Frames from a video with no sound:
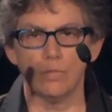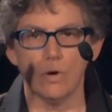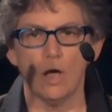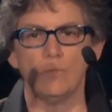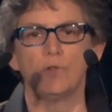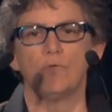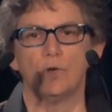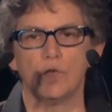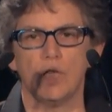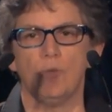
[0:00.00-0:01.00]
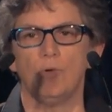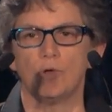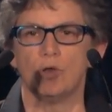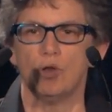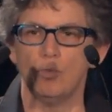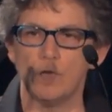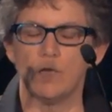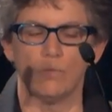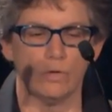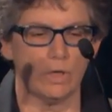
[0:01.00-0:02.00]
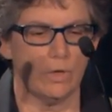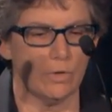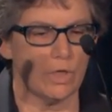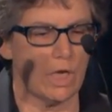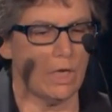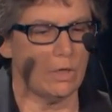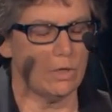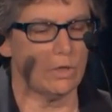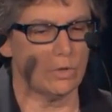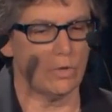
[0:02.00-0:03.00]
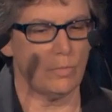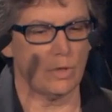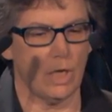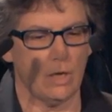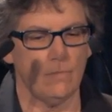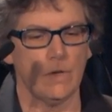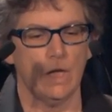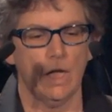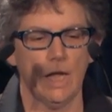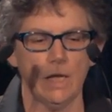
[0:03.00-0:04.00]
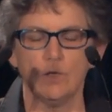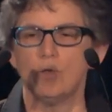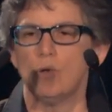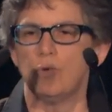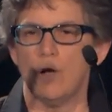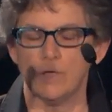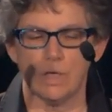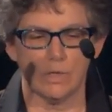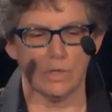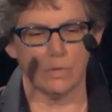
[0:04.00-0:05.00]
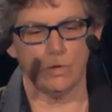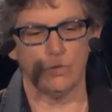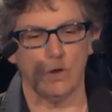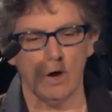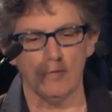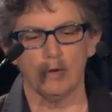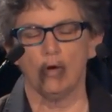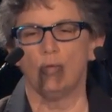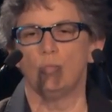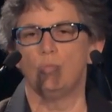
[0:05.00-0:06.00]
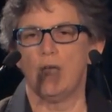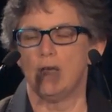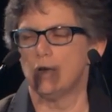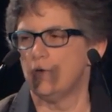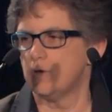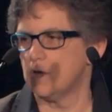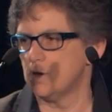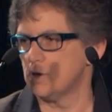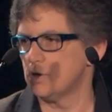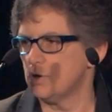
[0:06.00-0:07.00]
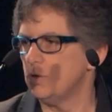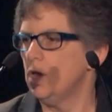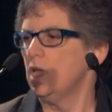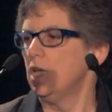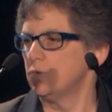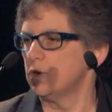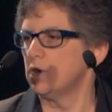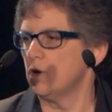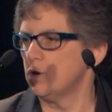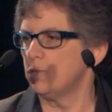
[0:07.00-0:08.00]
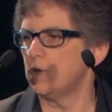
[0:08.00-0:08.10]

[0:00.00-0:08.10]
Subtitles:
and PROMs, for example, so that we can really understand triple aim. And the processes, which we often don't pay enough attention to, and really are the